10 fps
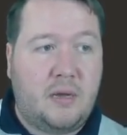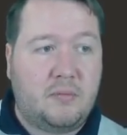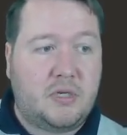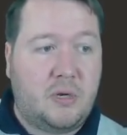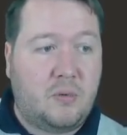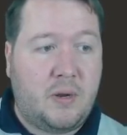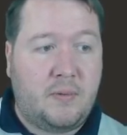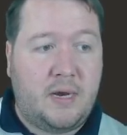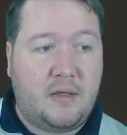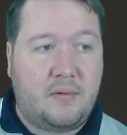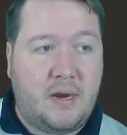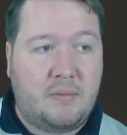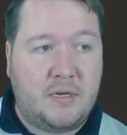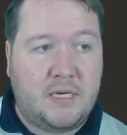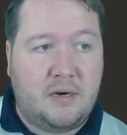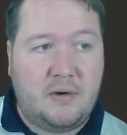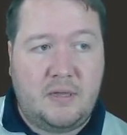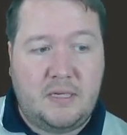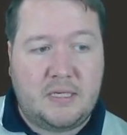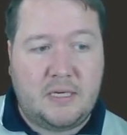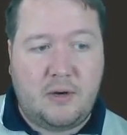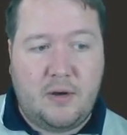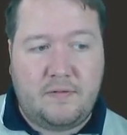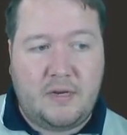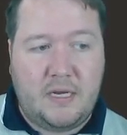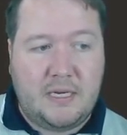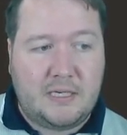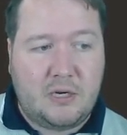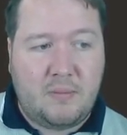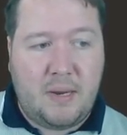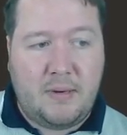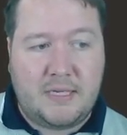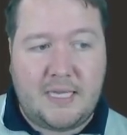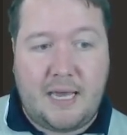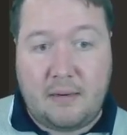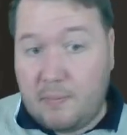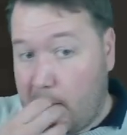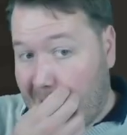So one way to threaten material is to go after here. So maybe it's that.